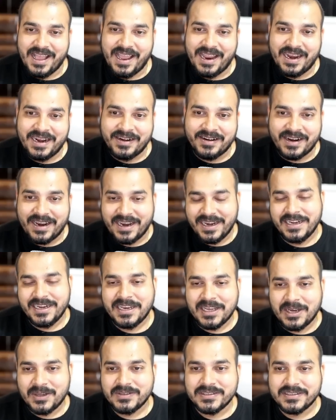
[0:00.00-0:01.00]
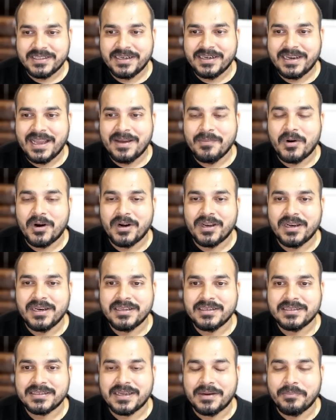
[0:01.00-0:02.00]
And right now, this entire model
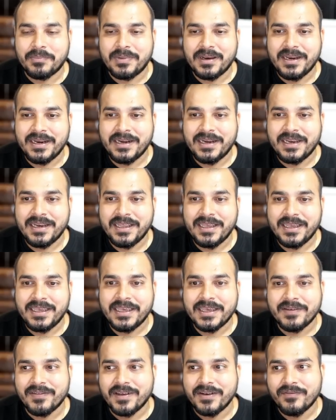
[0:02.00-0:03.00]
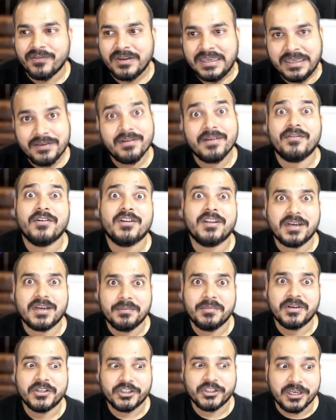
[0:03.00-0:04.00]
is completely given even for the
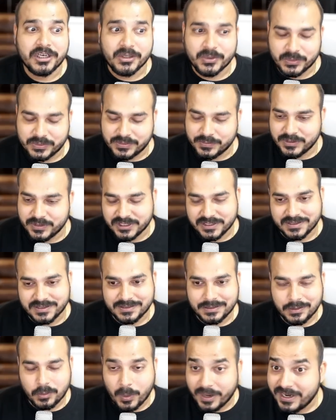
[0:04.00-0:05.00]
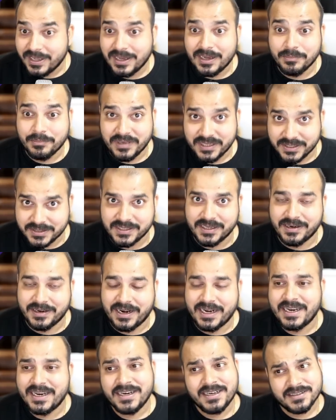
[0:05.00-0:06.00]
commercial use, which is quite amazing,
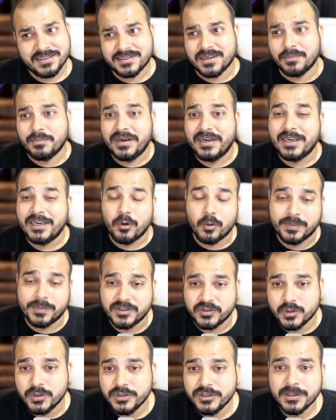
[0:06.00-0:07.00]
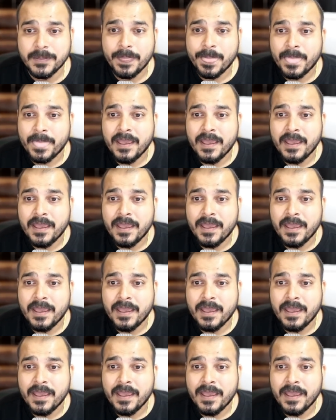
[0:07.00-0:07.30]
right? And it is completely open source.